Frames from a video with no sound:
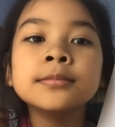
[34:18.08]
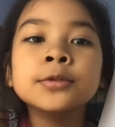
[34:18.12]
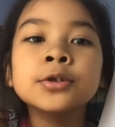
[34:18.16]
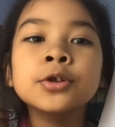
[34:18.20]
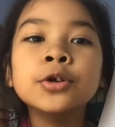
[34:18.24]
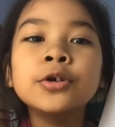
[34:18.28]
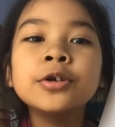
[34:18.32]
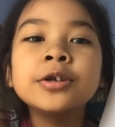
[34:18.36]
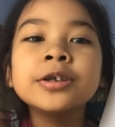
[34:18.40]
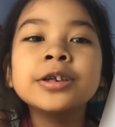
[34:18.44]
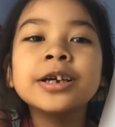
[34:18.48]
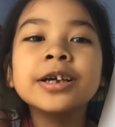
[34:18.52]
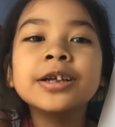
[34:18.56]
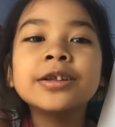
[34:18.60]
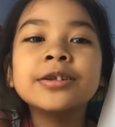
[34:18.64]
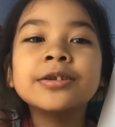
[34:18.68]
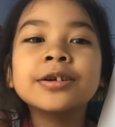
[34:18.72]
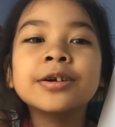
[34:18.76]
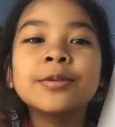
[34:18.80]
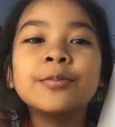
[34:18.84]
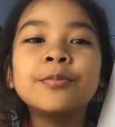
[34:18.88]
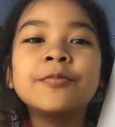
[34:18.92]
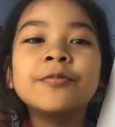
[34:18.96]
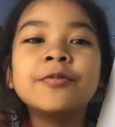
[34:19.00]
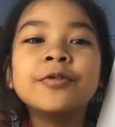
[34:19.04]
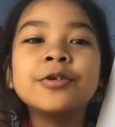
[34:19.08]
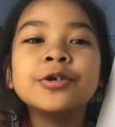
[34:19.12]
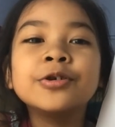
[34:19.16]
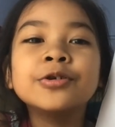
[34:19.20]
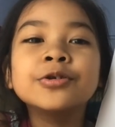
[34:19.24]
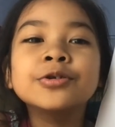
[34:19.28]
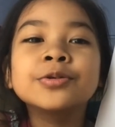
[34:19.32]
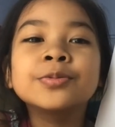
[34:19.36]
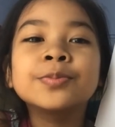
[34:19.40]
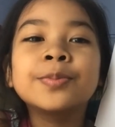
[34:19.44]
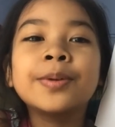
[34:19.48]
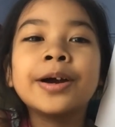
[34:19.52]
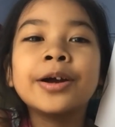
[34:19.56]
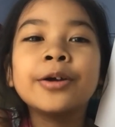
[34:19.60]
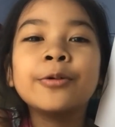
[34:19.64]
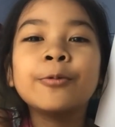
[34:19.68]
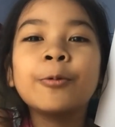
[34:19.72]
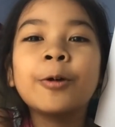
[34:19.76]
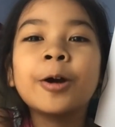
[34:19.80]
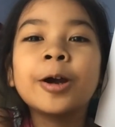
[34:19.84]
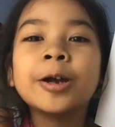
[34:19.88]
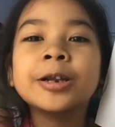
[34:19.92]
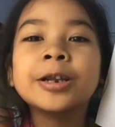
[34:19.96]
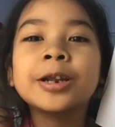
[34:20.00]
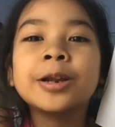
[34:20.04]
don't get confused by
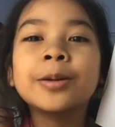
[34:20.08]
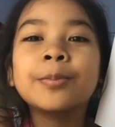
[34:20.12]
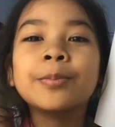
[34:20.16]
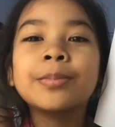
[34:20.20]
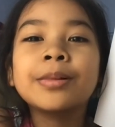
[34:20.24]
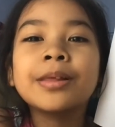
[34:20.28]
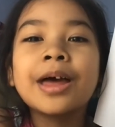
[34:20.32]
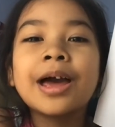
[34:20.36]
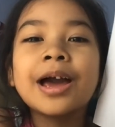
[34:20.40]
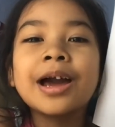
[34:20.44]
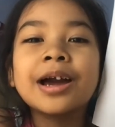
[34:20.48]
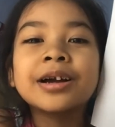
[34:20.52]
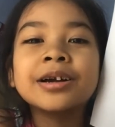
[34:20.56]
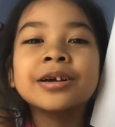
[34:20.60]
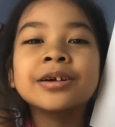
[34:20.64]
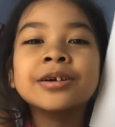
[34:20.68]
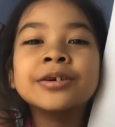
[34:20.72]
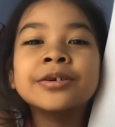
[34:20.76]
white and black.